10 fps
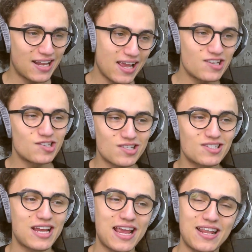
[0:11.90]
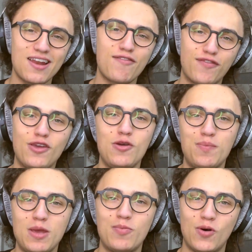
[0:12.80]
let's just say that a few
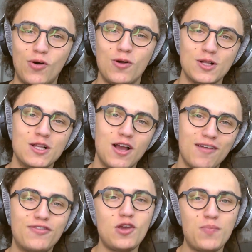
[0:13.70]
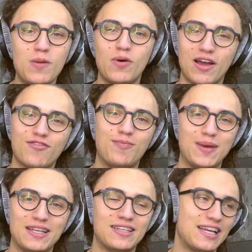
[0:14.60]
people have
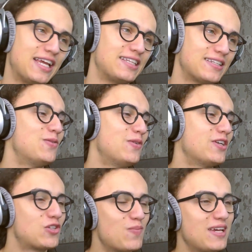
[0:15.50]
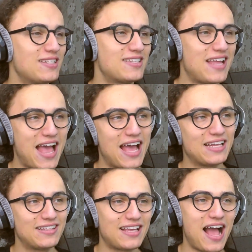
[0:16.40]
beaten it, which means that
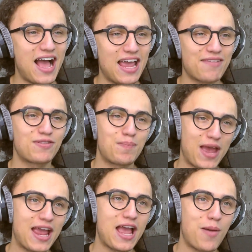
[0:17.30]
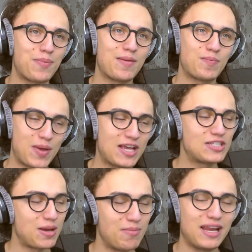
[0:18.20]
I have to pay up and pay
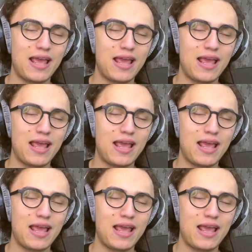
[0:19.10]
somebody